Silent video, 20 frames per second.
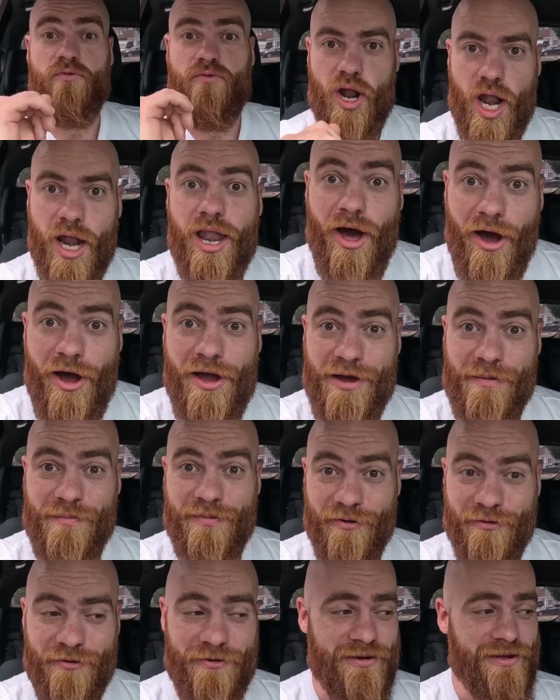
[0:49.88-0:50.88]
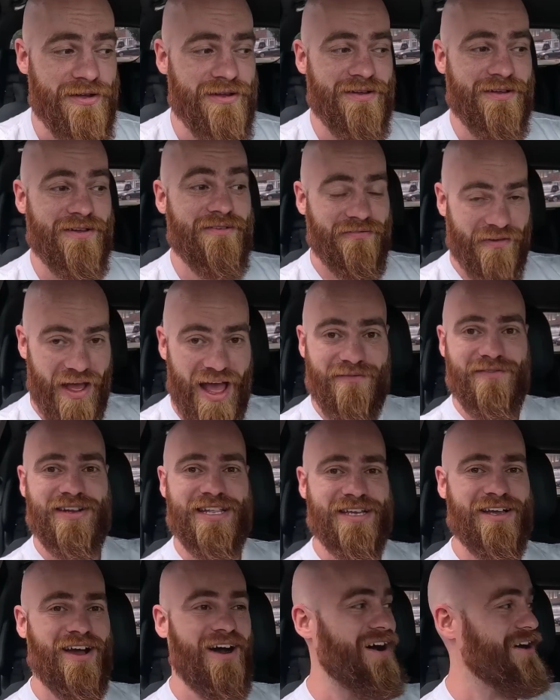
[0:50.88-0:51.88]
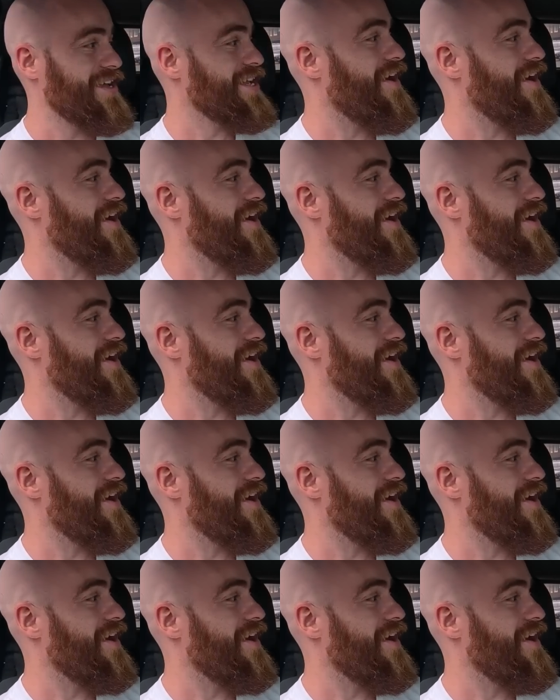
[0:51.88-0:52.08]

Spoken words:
reliable family car. You